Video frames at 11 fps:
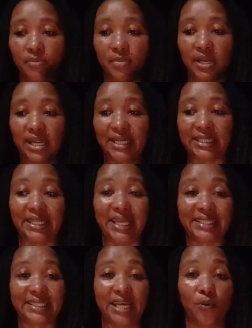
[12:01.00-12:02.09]
that's
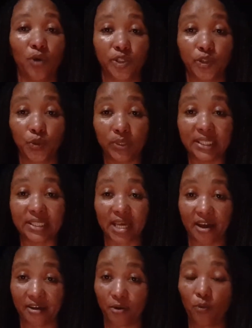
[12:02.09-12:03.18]
less than what you
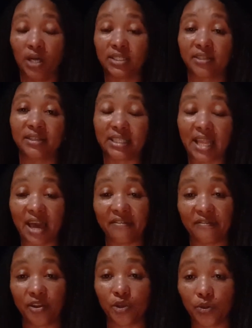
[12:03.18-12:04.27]
desire. Once there's life
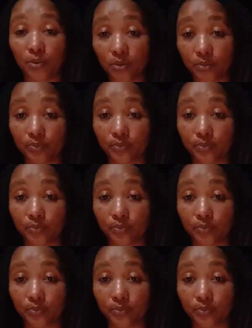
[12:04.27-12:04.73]
in you,